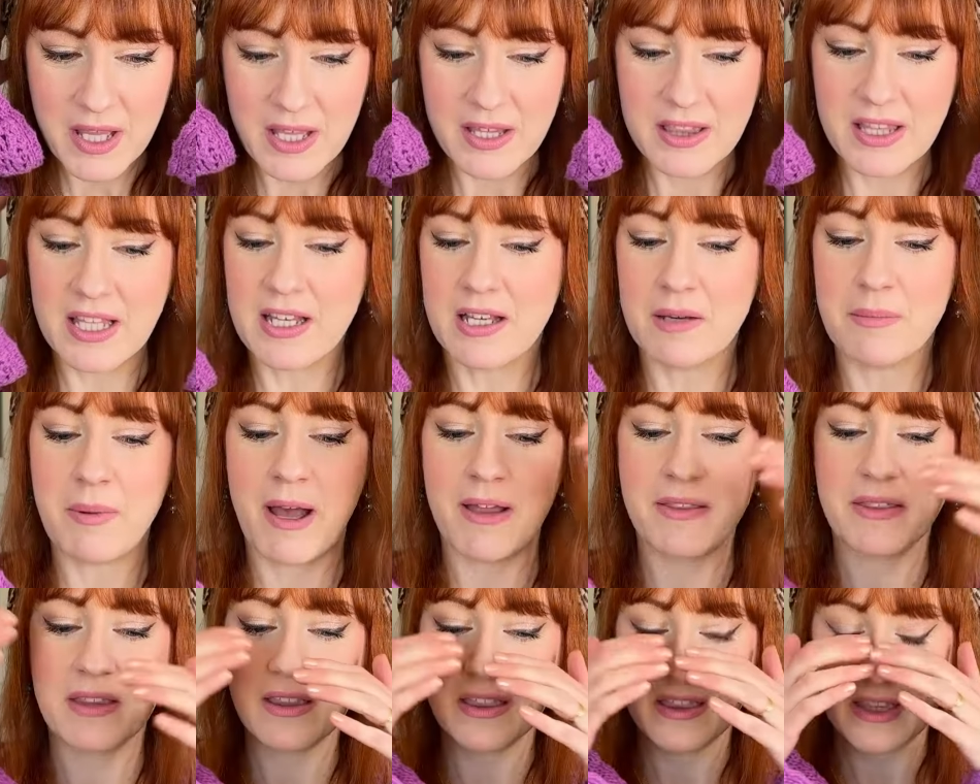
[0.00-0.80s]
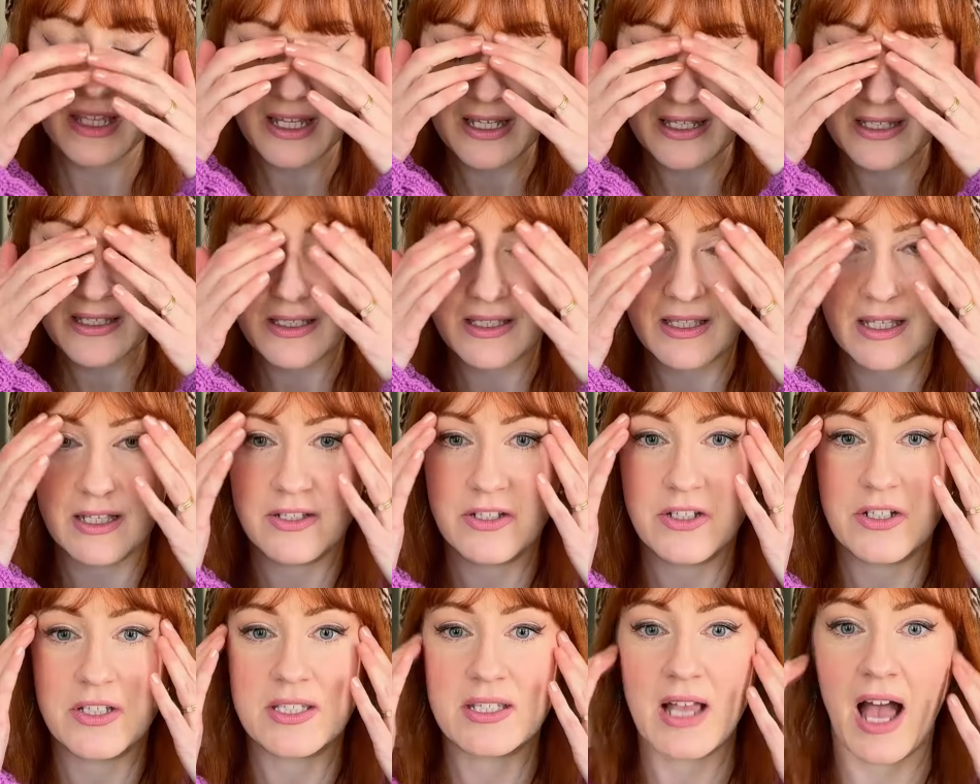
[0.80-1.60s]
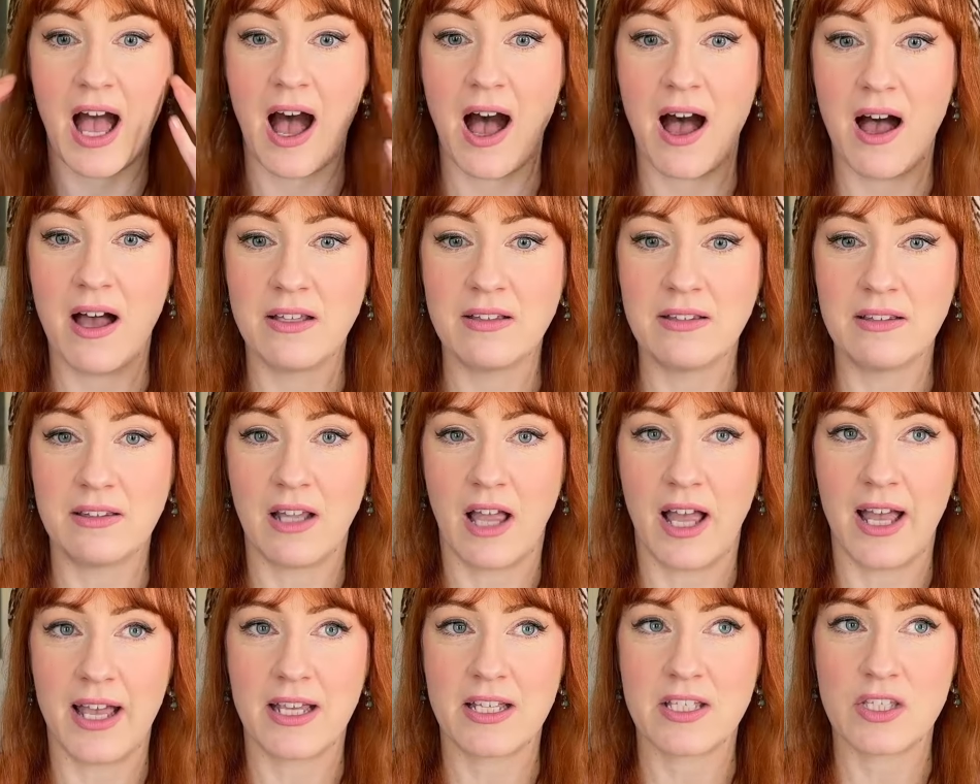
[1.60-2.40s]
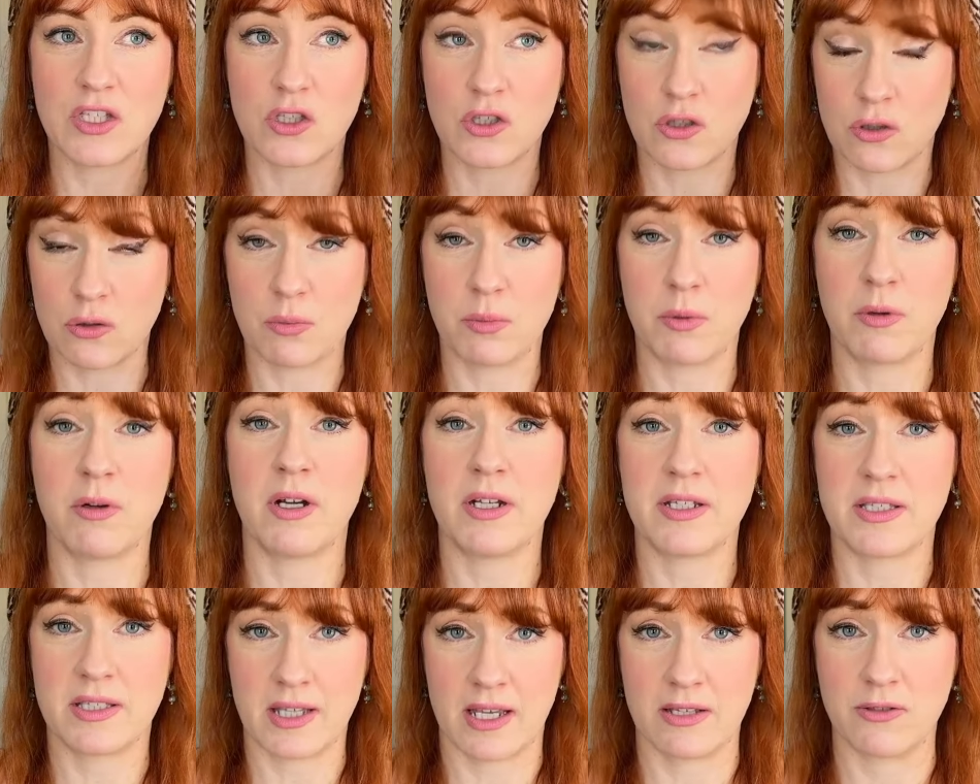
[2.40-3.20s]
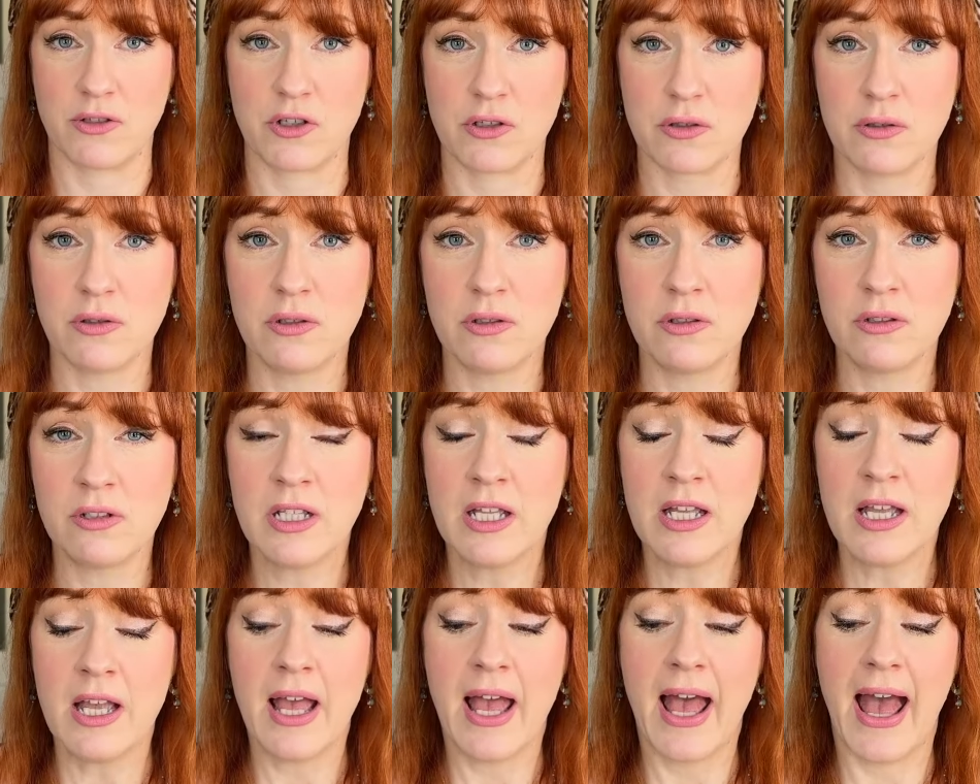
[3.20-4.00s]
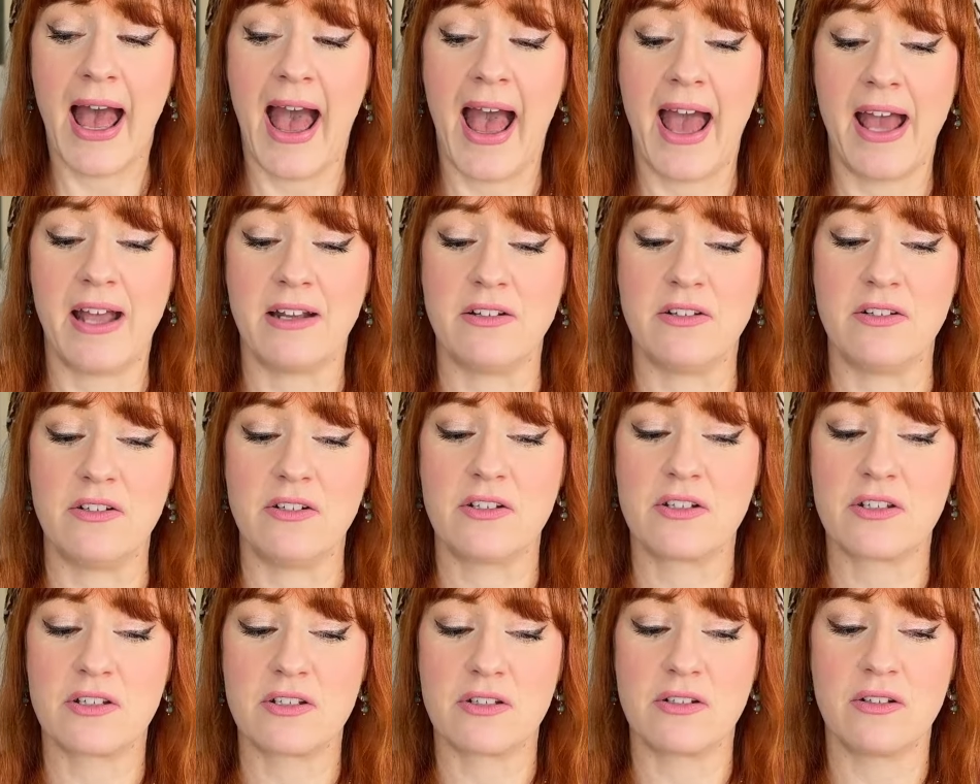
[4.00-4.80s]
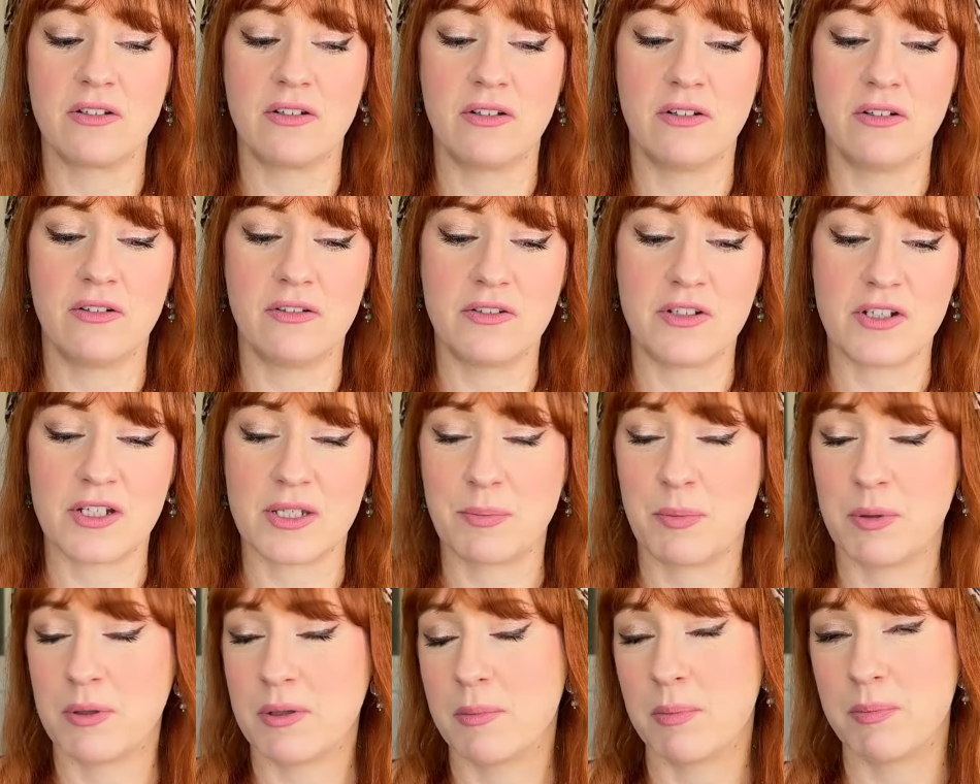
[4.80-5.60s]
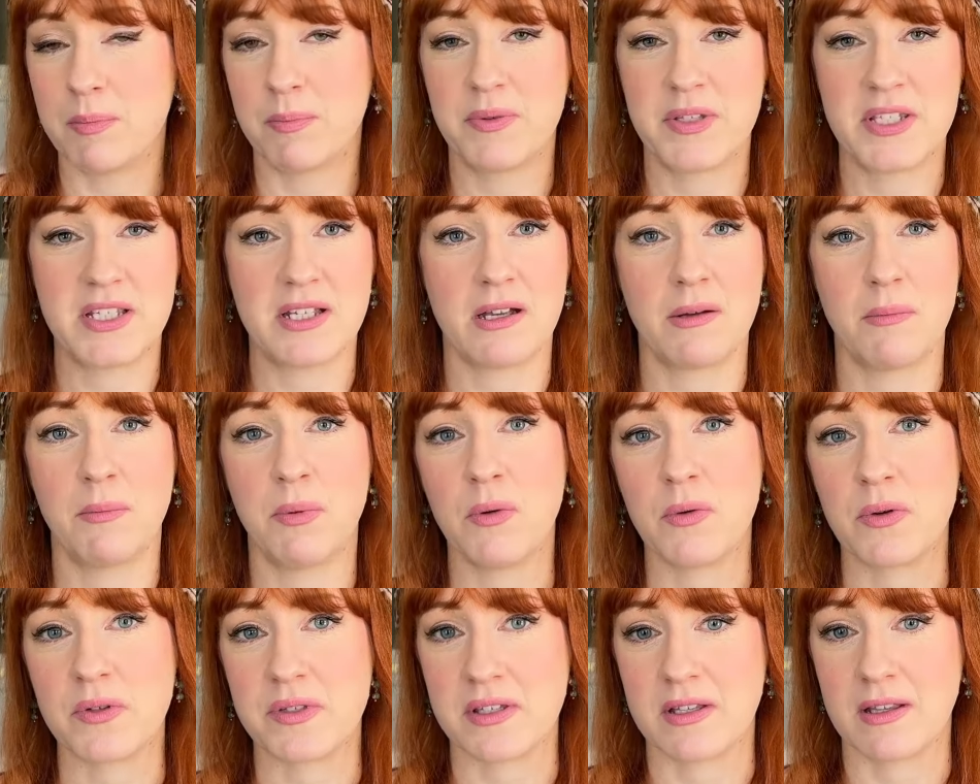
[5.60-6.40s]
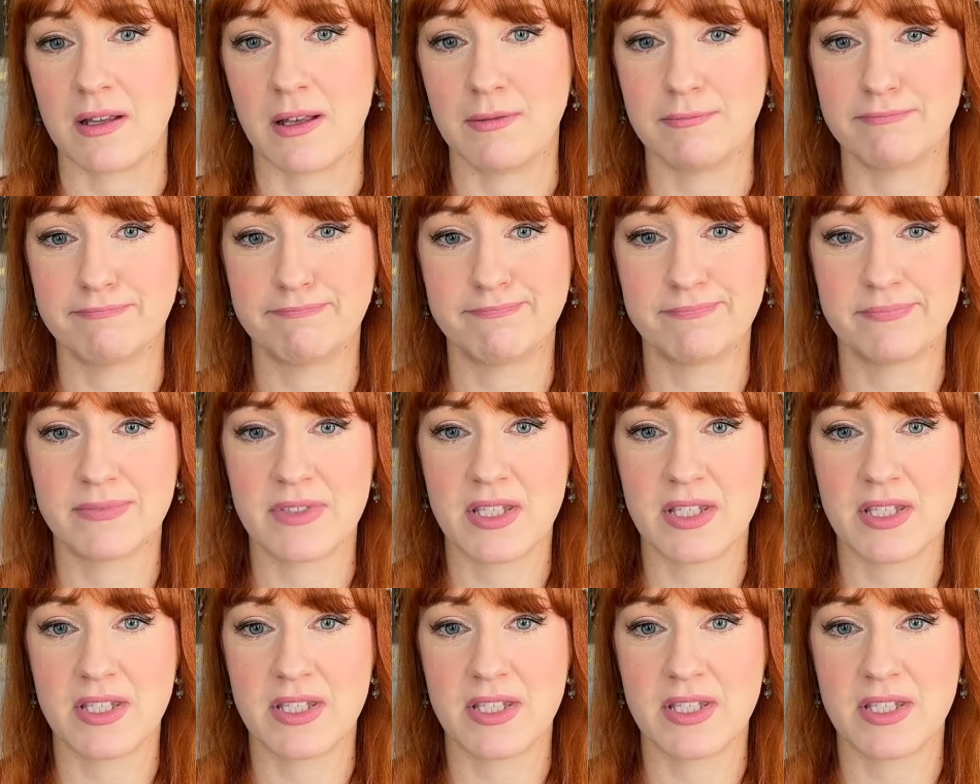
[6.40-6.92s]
Think about the things that just aren't like super essential and just stick a pause in them.